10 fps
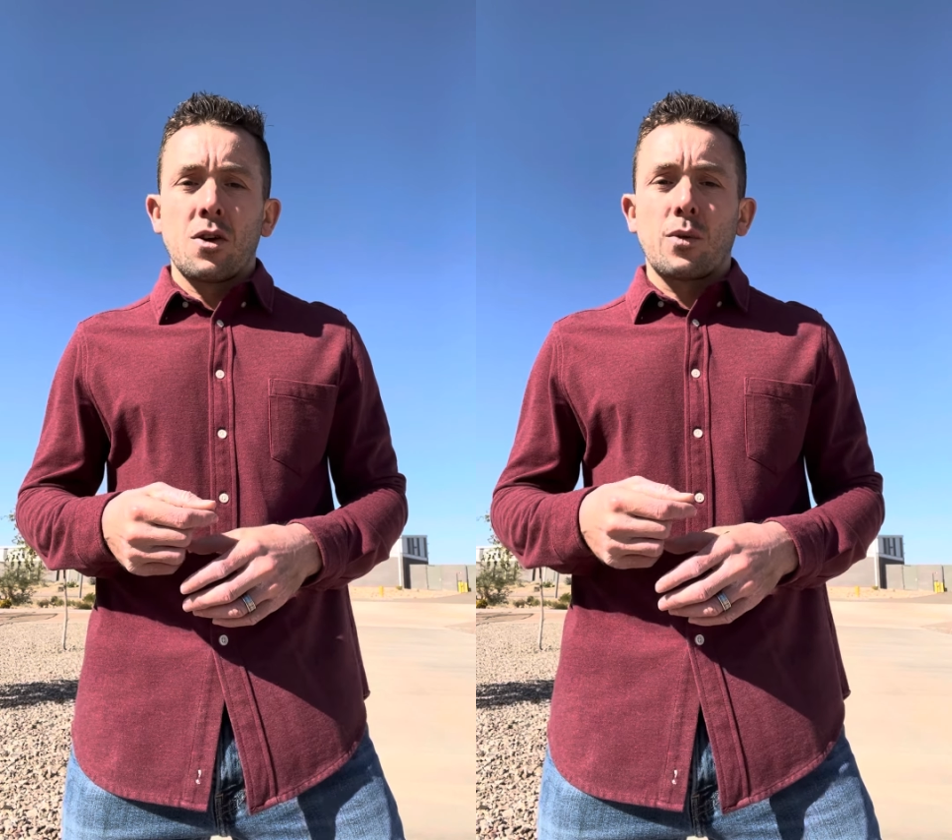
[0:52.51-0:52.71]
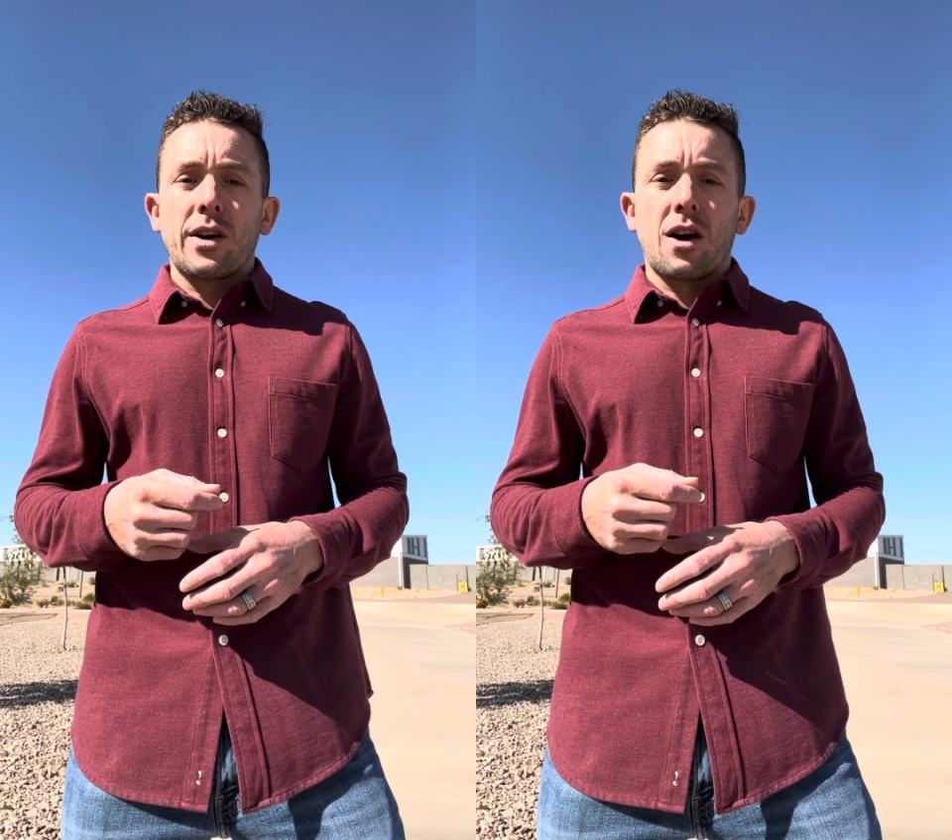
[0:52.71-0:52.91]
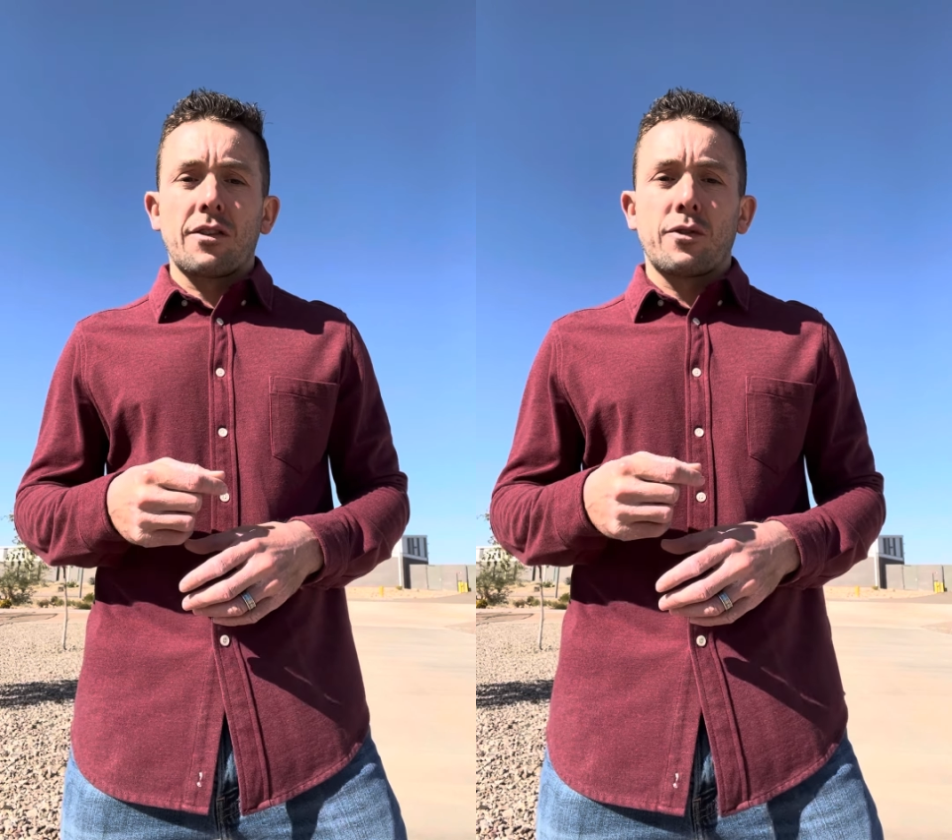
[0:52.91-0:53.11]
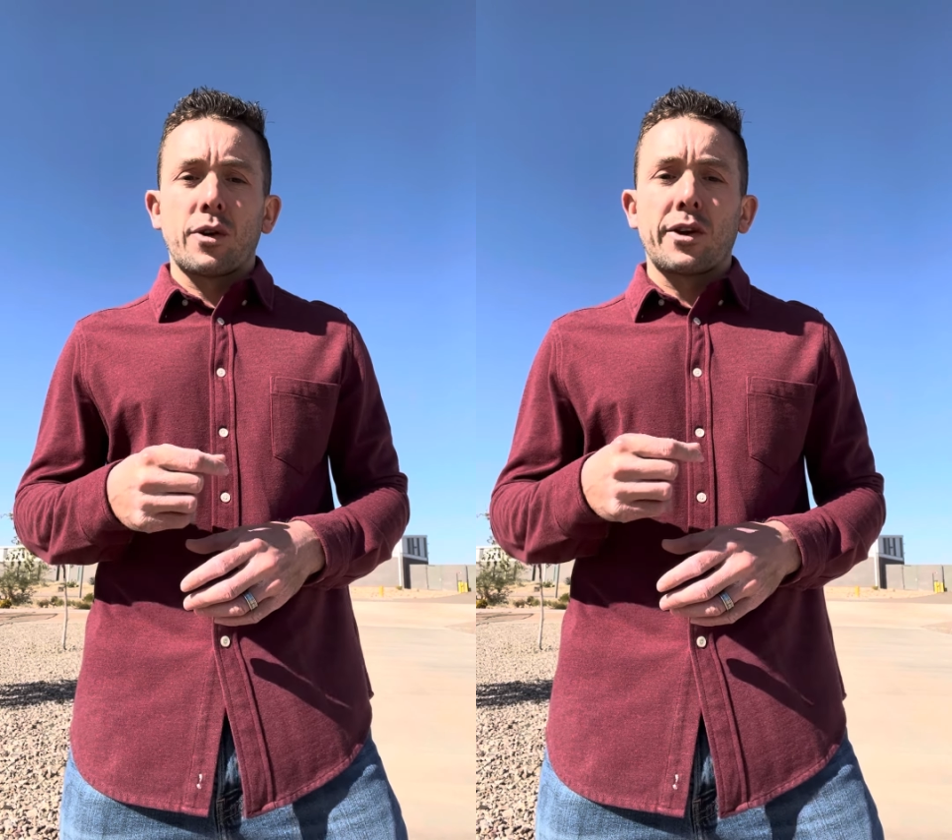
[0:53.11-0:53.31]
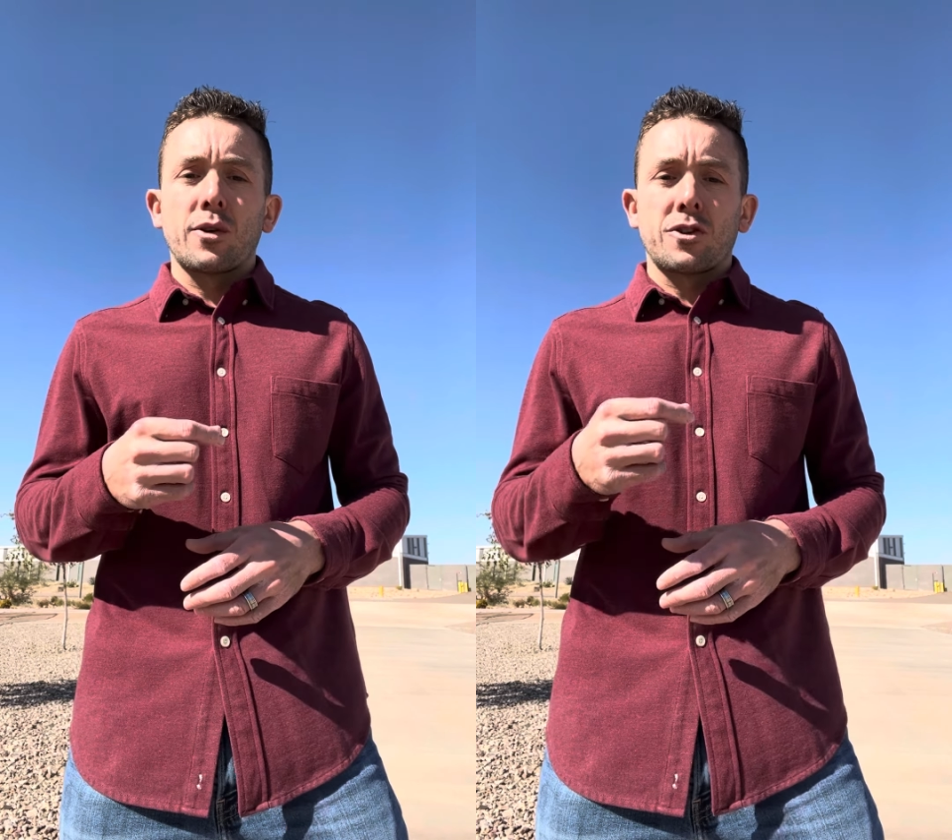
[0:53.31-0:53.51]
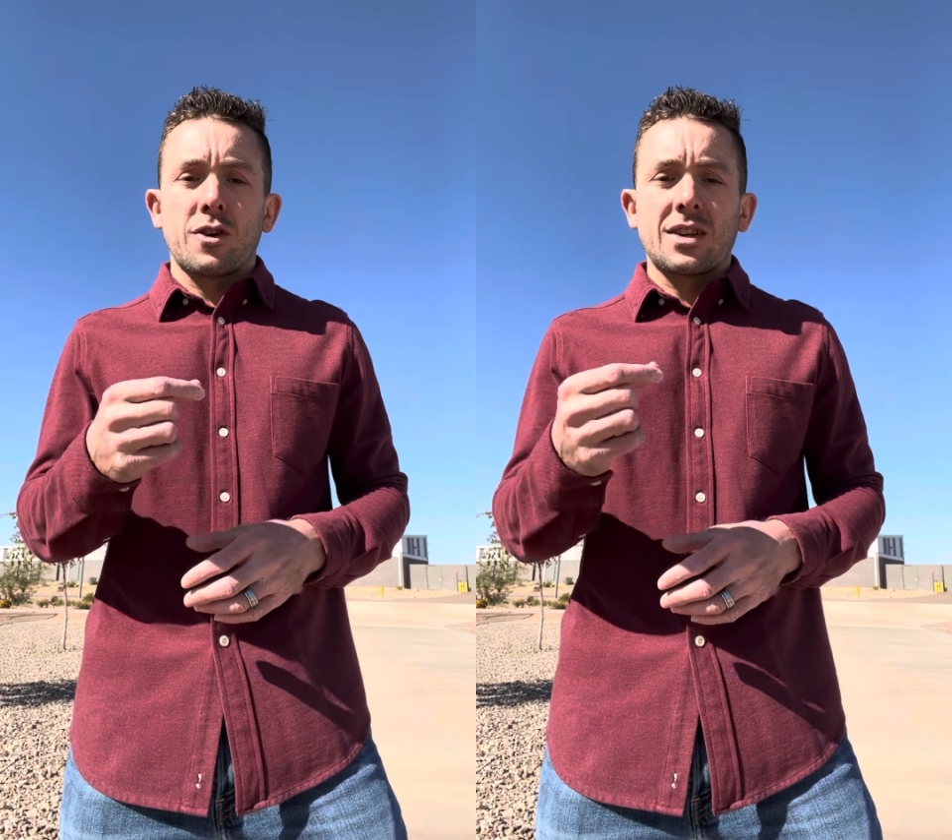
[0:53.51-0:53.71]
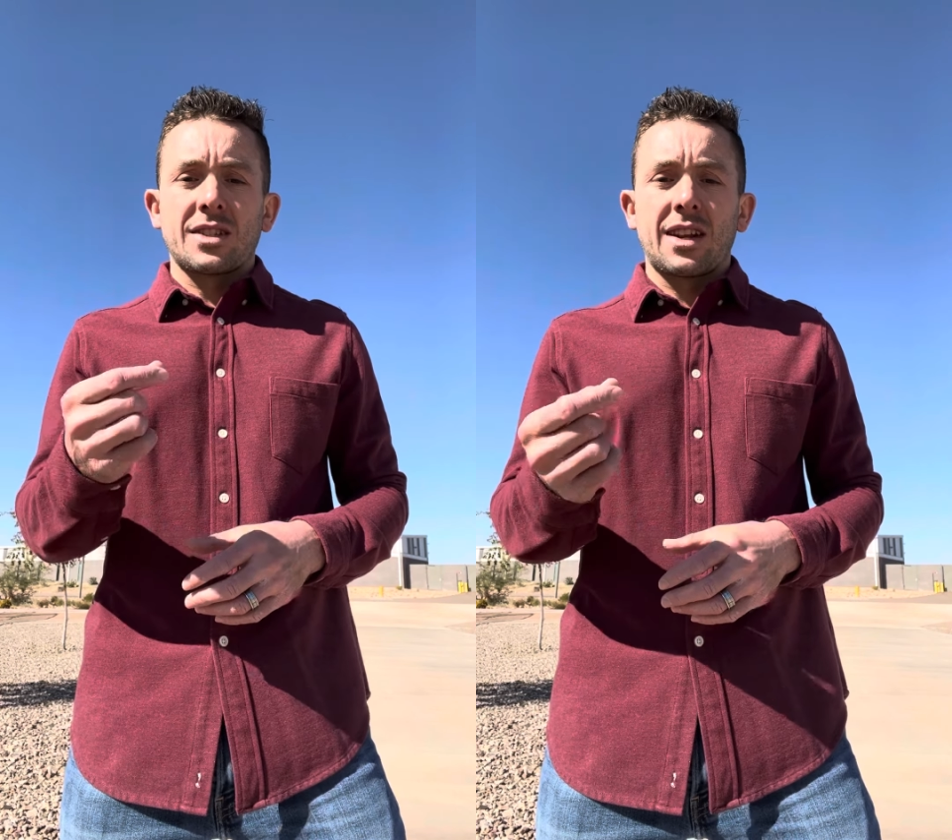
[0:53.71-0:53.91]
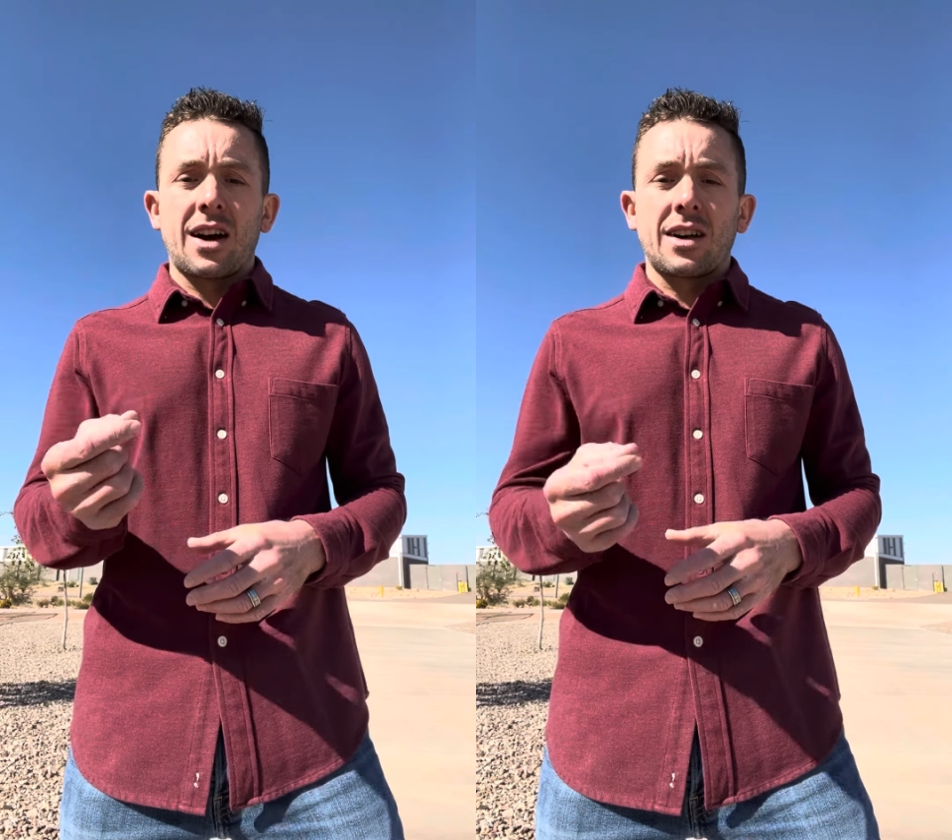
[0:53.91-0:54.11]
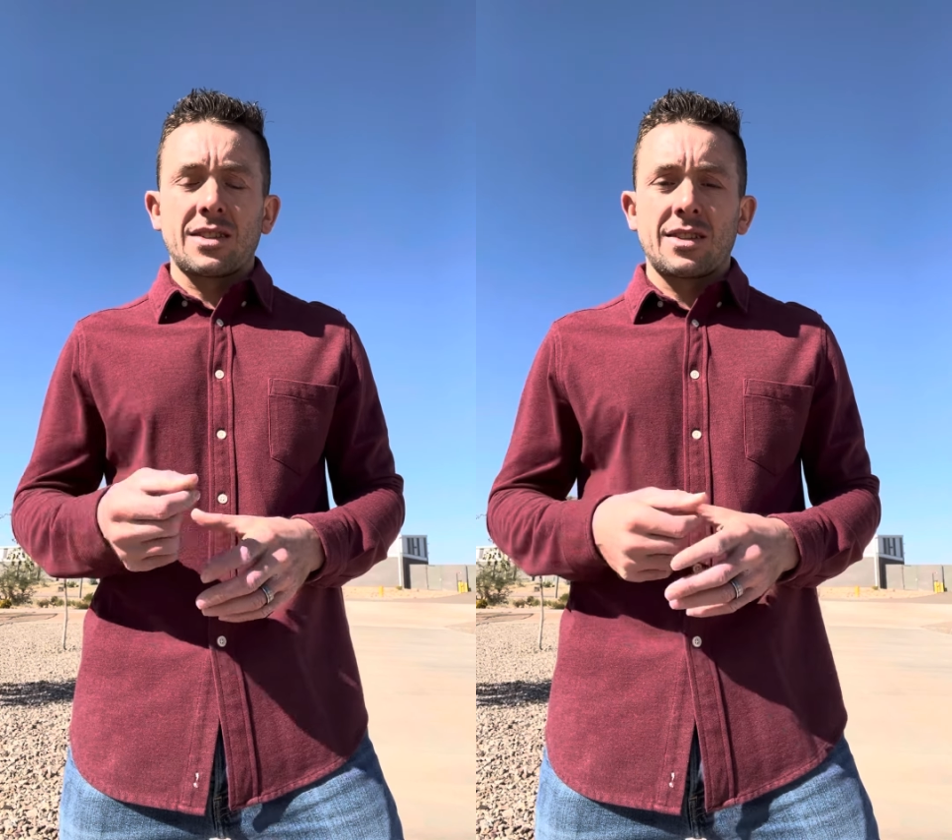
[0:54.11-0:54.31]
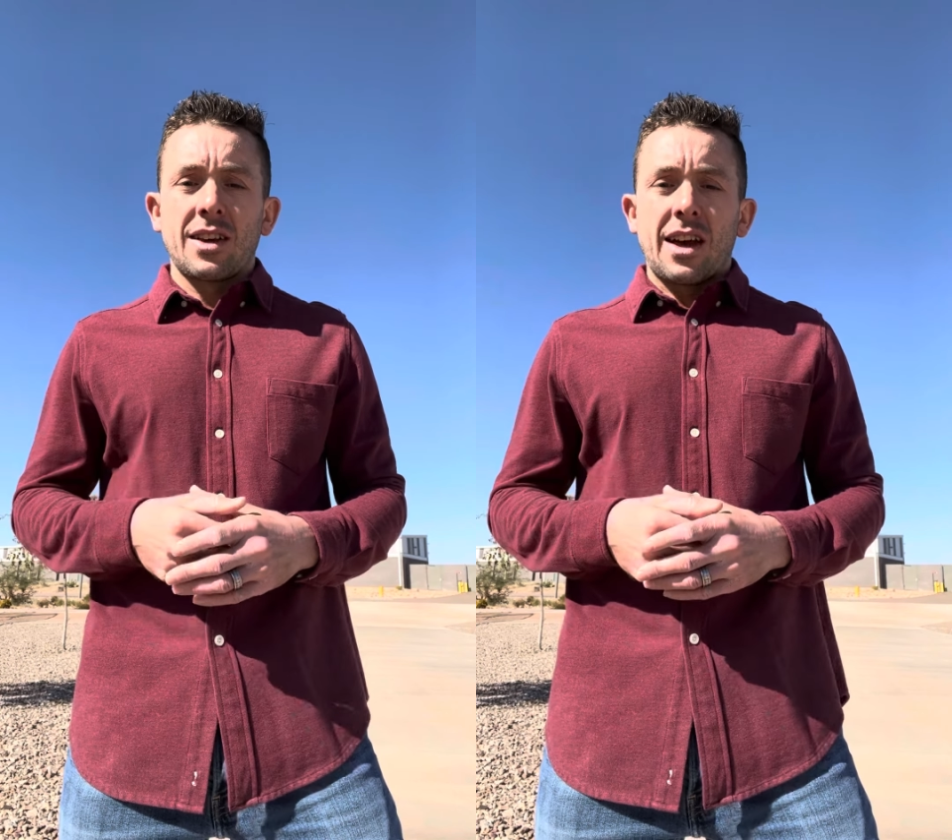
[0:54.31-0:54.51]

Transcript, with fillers: we are for your trust in us.